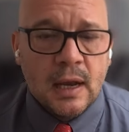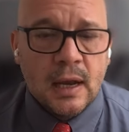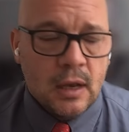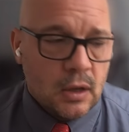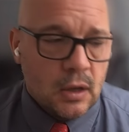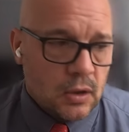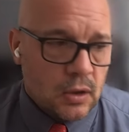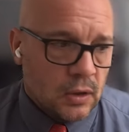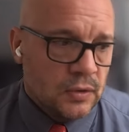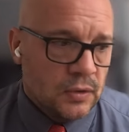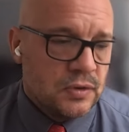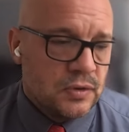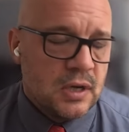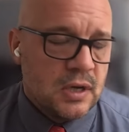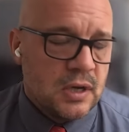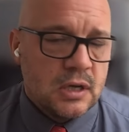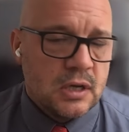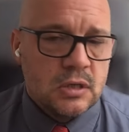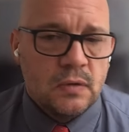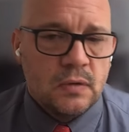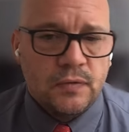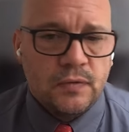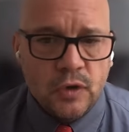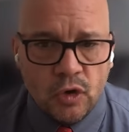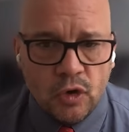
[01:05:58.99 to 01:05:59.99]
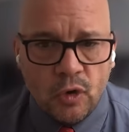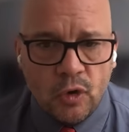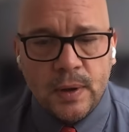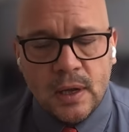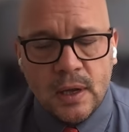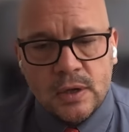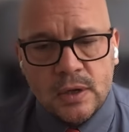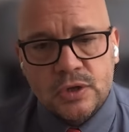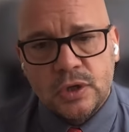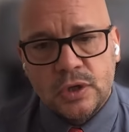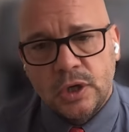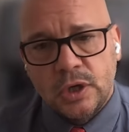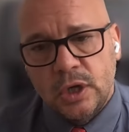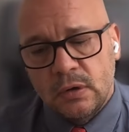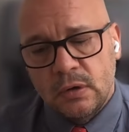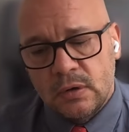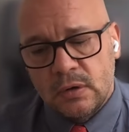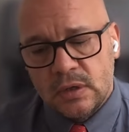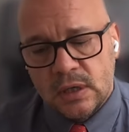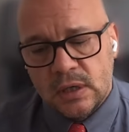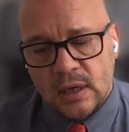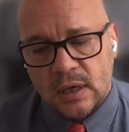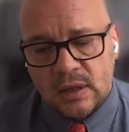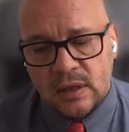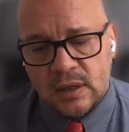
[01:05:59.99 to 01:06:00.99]
in the context of European
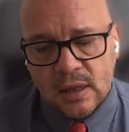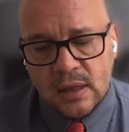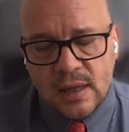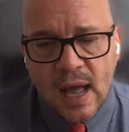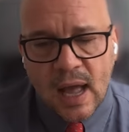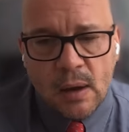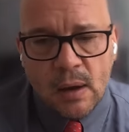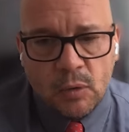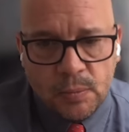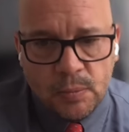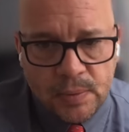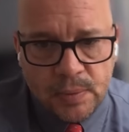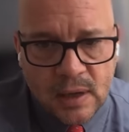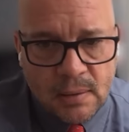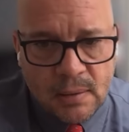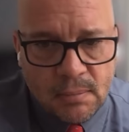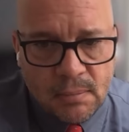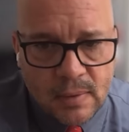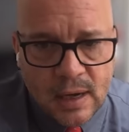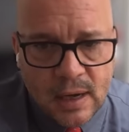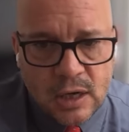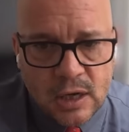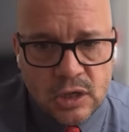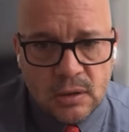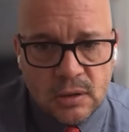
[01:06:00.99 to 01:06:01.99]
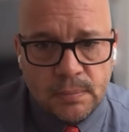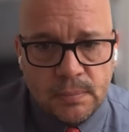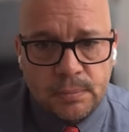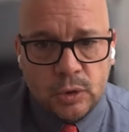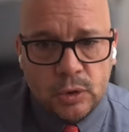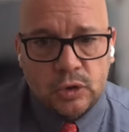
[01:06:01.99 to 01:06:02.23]
security. I think that would be a major